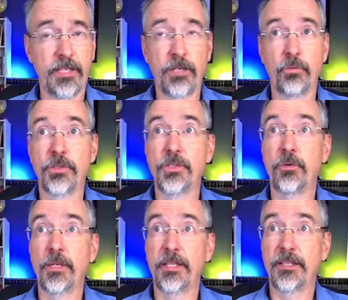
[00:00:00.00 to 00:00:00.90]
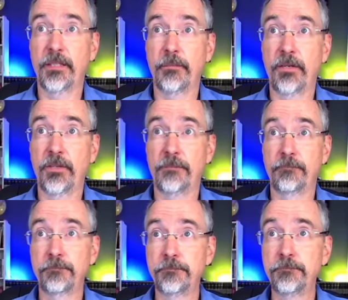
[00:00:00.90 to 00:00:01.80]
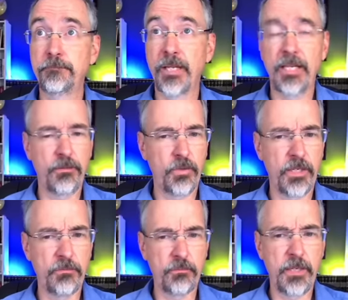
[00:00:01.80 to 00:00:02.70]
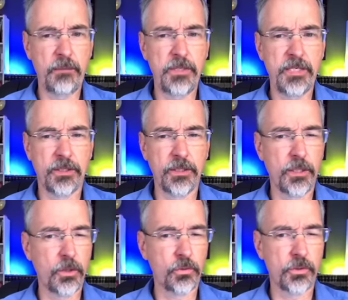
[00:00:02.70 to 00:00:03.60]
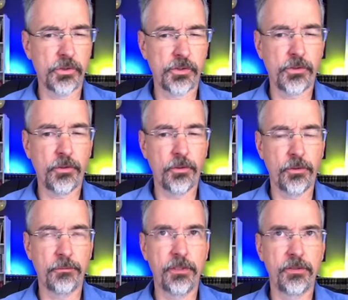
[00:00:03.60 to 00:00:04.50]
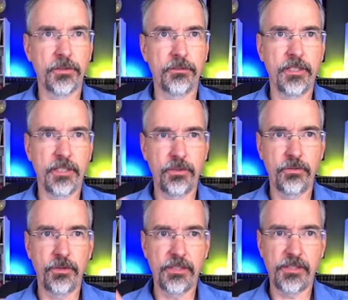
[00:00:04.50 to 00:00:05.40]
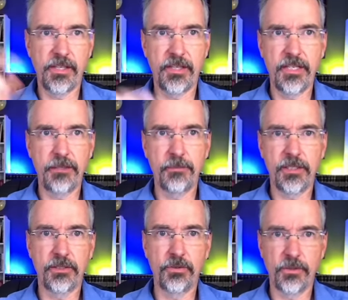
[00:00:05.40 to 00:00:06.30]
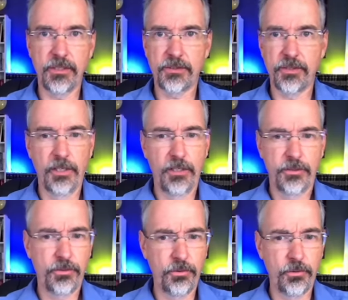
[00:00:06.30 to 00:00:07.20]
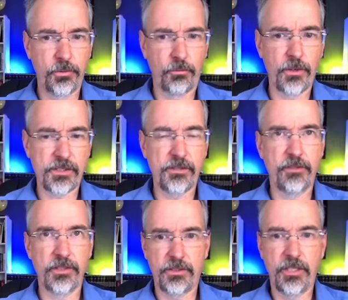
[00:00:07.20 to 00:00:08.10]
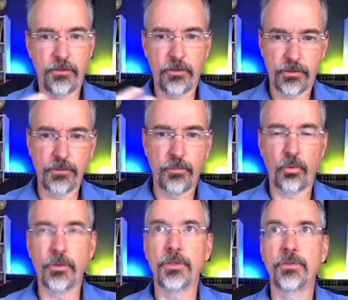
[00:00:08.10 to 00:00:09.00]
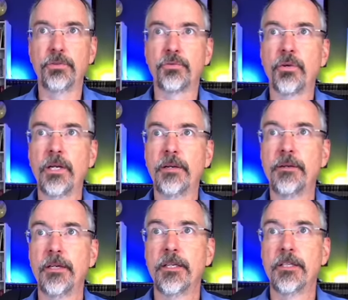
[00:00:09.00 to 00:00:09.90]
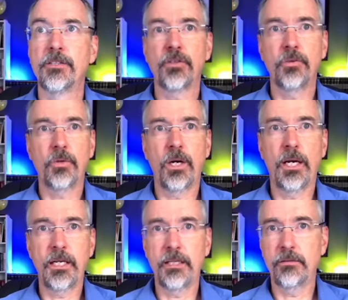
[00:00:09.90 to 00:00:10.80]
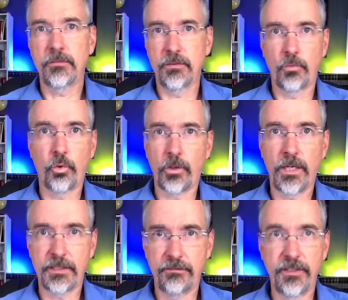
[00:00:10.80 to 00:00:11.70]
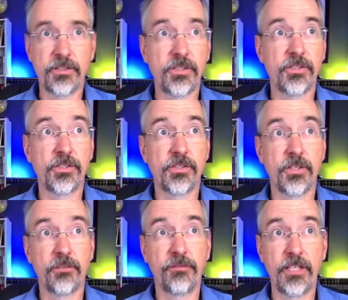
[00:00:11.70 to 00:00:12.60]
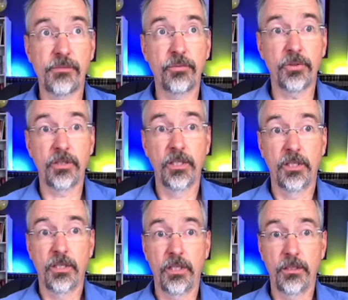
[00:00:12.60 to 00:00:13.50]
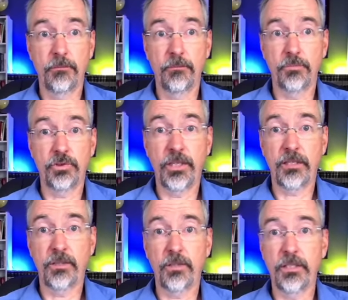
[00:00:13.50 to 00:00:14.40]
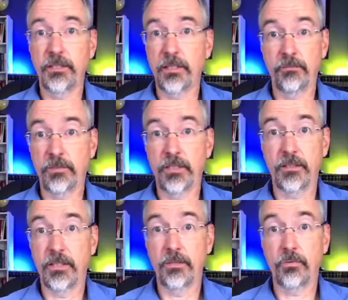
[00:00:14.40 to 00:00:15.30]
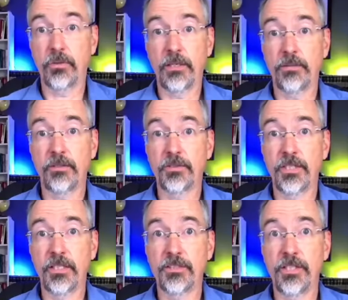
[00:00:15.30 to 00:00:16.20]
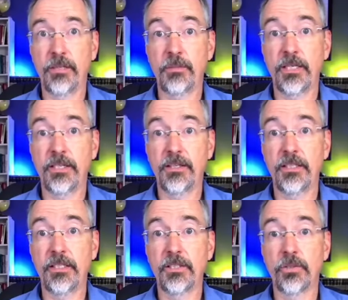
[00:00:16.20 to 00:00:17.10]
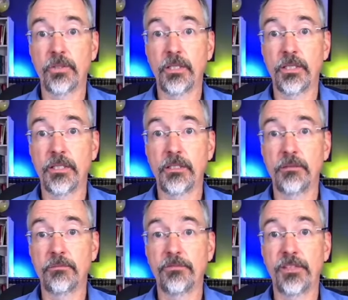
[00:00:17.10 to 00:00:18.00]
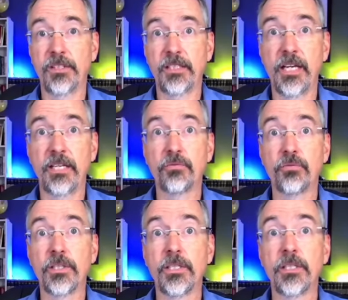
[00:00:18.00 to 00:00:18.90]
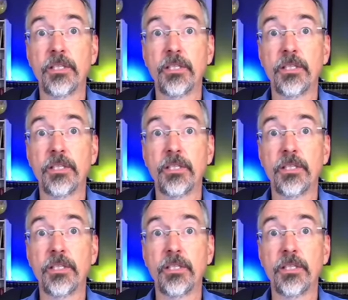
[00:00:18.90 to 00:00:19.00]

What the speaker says: Anyone know anything about it? And it made me a little concerned, because if they can do this to them, they can do this to the rest of us that are supporting Ukraine. So Warthog Defense, this is their Facebook channel. And they were out there saying the same kind of thing here, feeling angry.